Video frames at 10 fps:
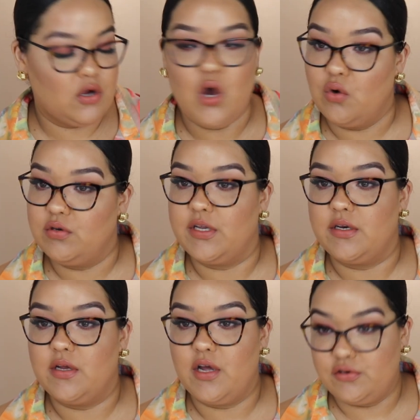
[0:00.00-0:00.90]
golden
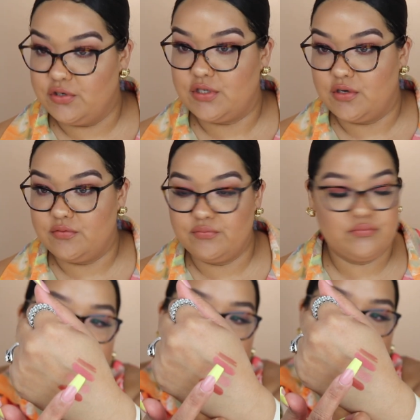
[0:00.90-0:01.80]
undertone. So